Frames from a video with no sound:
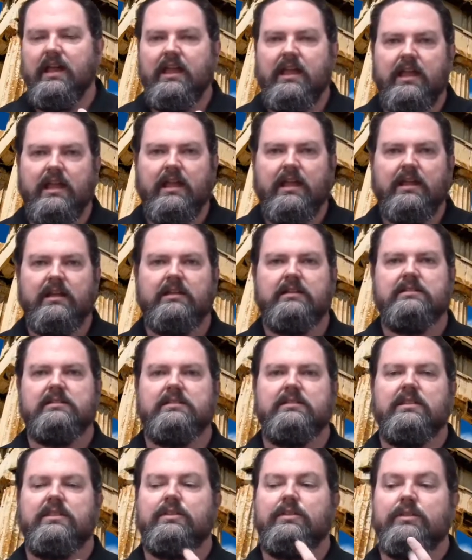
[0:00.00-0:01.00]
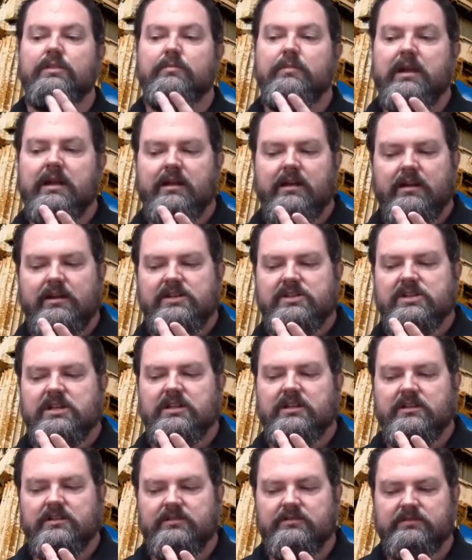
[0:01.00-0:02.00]
And through the marriage
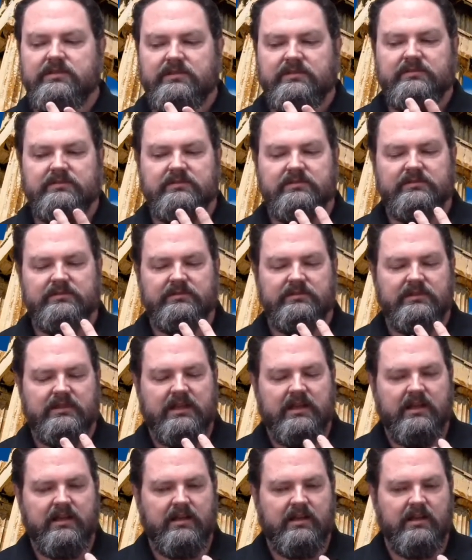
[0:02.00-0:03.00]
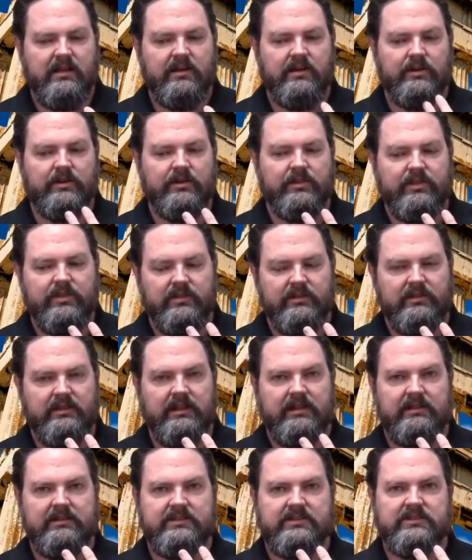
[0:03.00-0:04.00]
of uh, earth
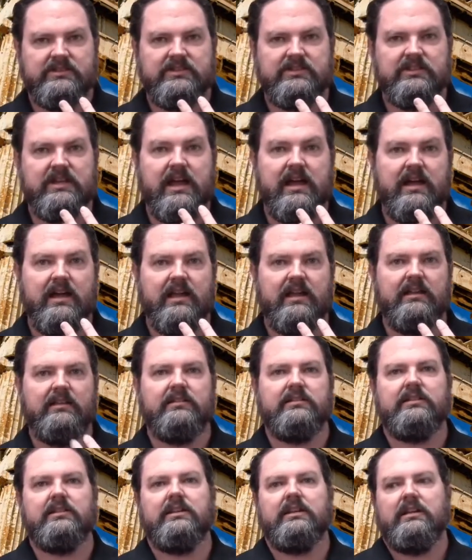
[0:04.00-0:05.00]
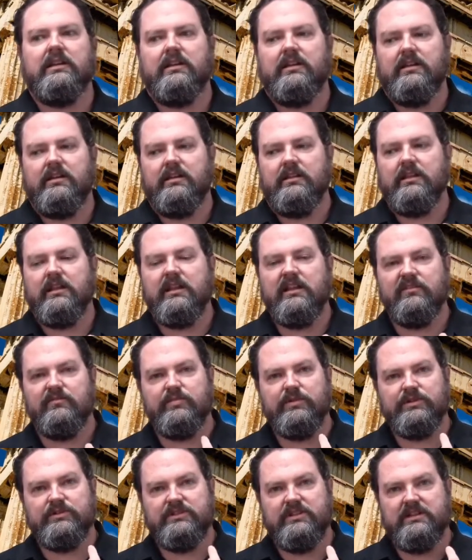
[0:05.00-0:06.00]
and sky, they
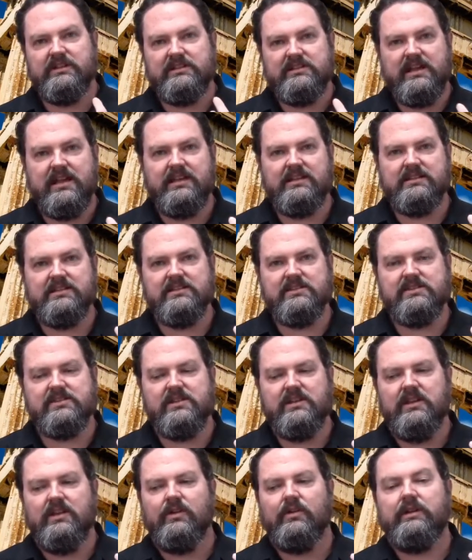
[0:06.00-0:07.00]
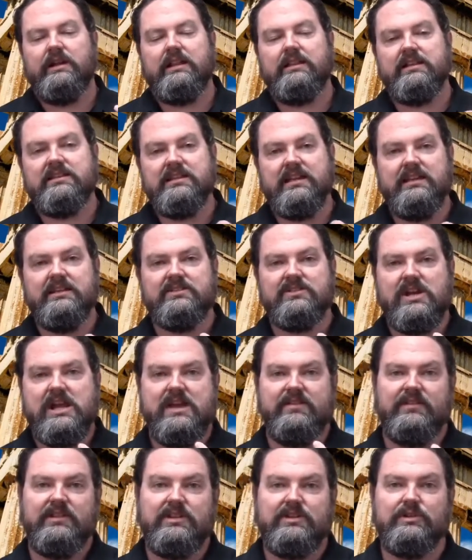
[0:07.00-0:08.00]
give birth to the Titans, but now the Titans are
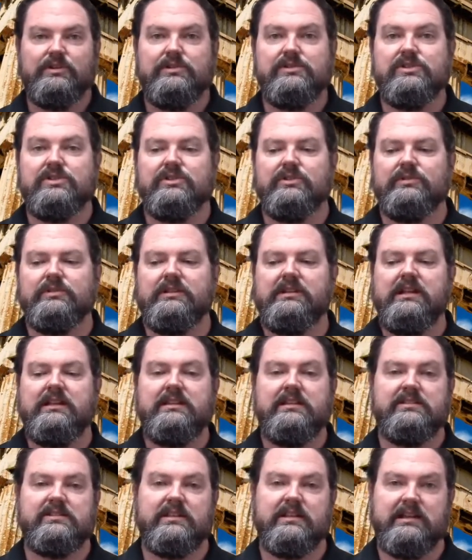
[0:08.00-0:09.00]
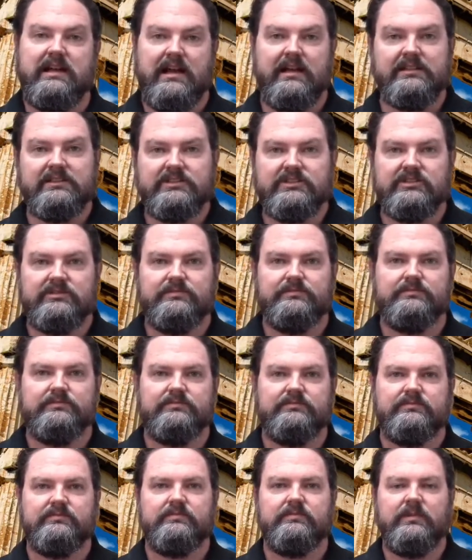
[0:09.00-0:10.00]
having their own children, and these are the gods.
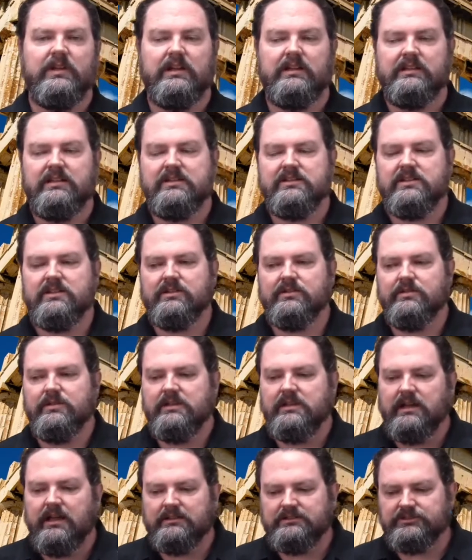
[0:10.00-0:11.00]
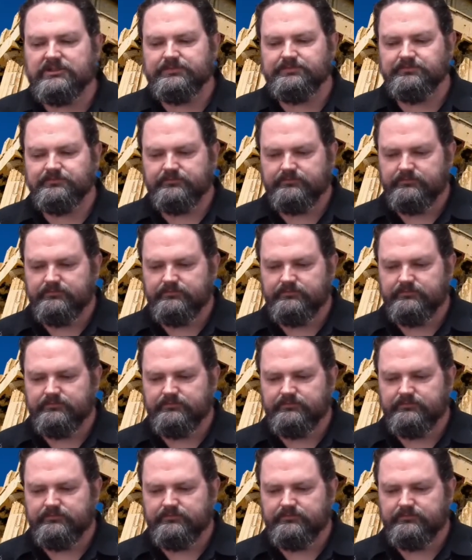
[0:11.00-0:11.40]
these are the Greek gods.